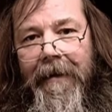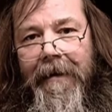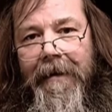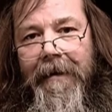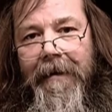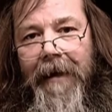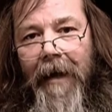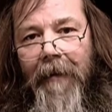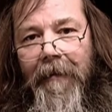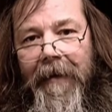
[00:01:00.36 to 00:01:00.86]

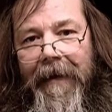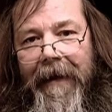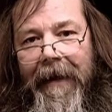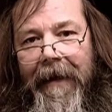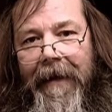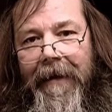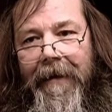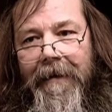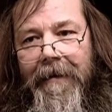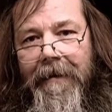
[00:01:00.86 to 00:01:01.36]
some
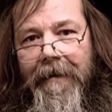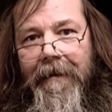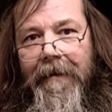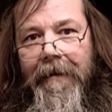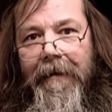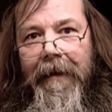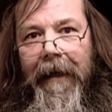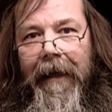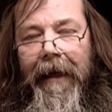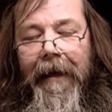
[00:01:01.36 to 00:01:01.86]
things
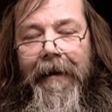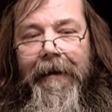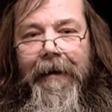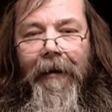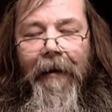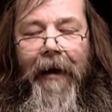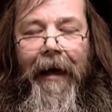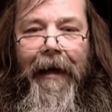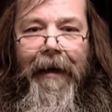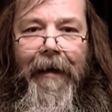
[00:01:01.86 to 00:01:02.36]
that are
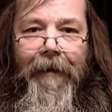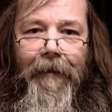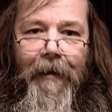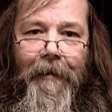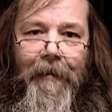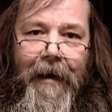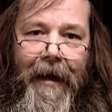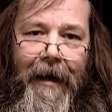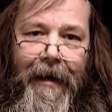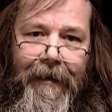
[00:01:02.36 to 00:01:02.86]
directly
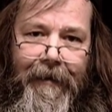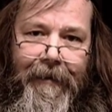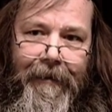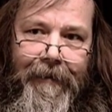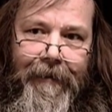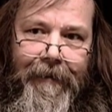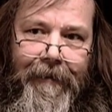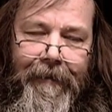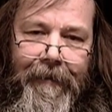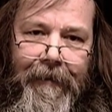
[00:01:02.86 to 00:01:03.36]
from God
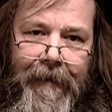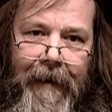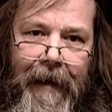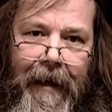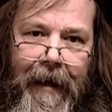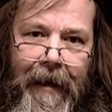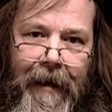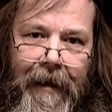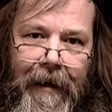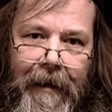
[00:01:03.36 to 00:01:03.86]

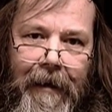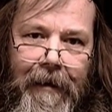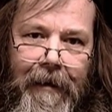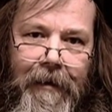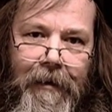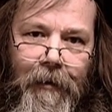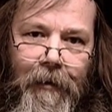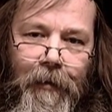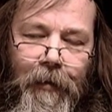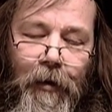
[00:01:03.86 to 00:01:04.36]

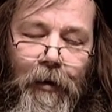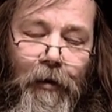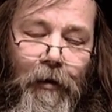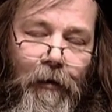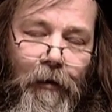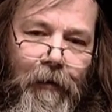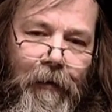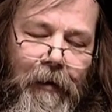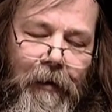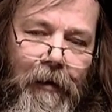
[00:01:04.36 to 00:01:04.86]
to
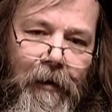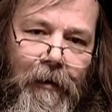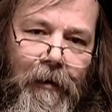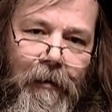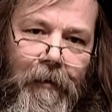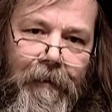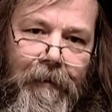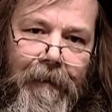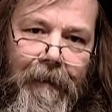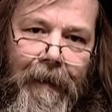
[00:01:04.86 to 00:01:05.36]
prove to you
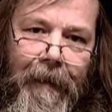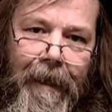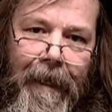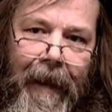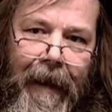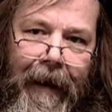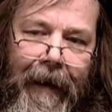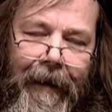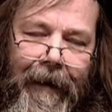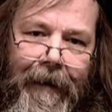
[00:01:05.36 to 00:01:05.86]

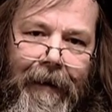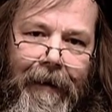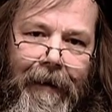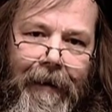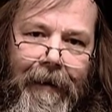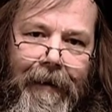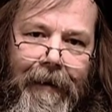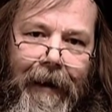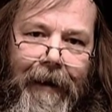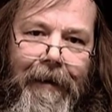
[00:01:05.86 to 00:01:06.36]

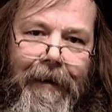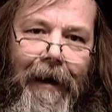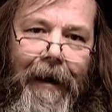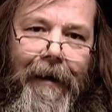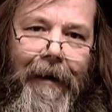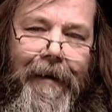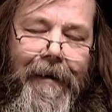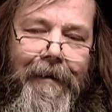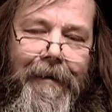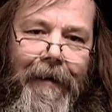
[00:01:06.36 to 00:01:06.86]
that
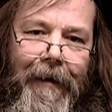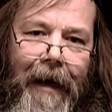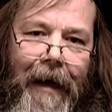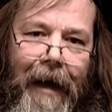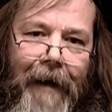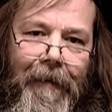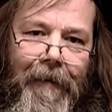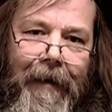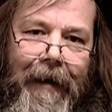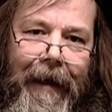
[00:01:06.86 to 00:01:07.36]
God is
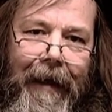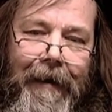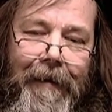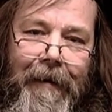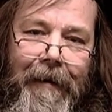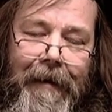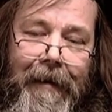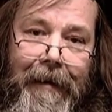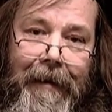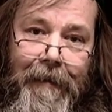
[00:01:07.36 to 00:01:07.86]
alive and
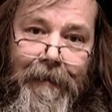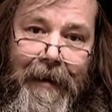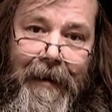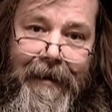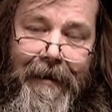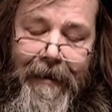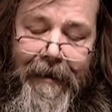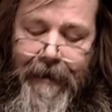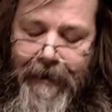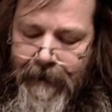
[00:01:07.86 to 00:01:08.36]
in
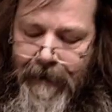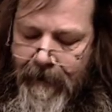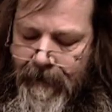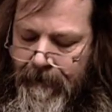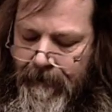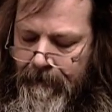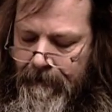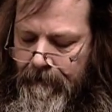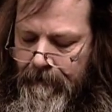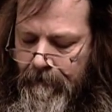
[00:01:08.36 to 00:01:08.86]
business.
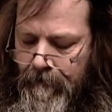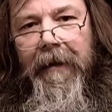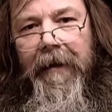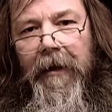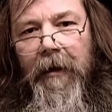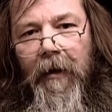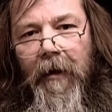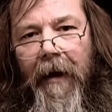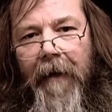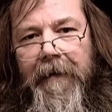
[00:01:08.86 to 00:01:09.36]

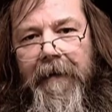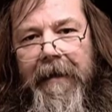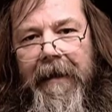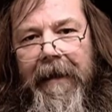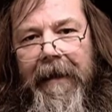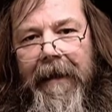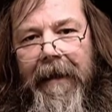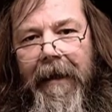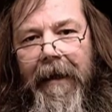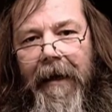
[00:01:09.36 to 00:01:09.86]
You have
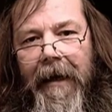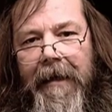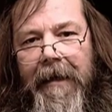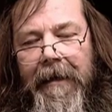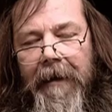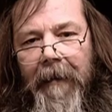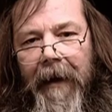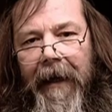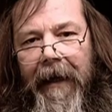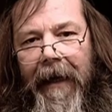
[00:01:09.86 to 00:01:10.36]
seen a
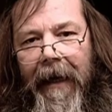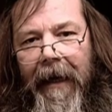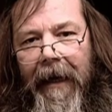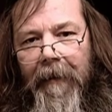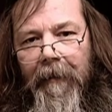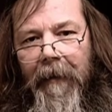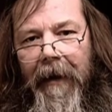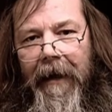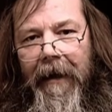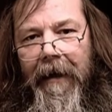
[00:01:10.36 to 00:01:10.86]
crazy man
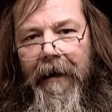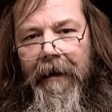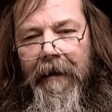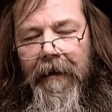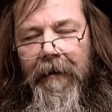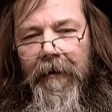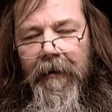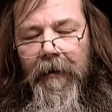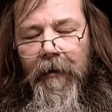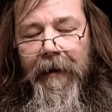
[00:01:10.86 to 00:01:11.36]
like me
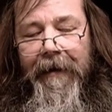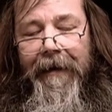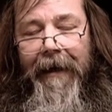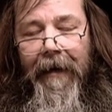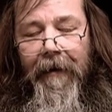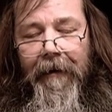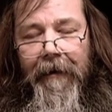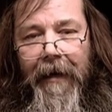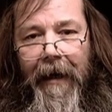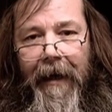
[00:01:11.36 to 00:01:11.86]

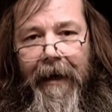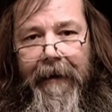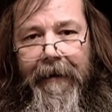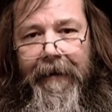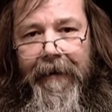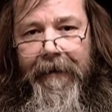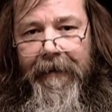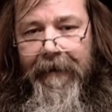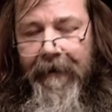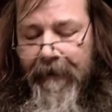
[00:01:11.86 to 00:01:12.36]
without God.
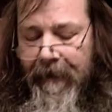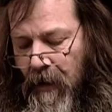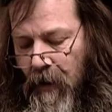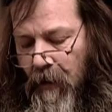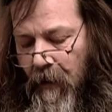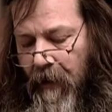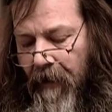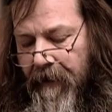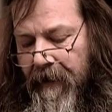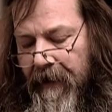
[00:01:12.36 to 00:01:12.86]

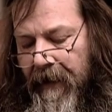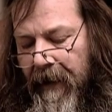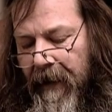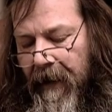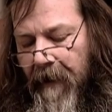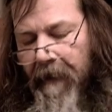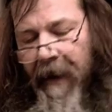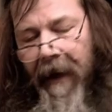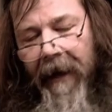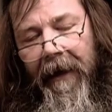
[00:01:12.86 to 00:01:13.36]
You have seen
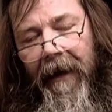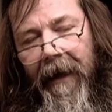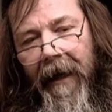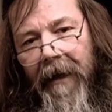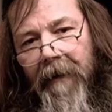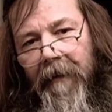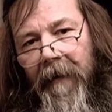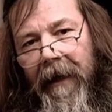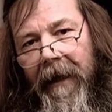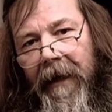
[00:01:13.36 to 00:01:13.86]
a man
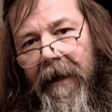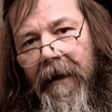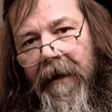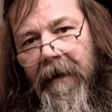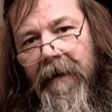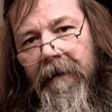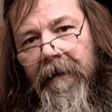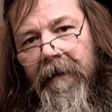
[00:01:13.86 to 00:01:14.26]
like me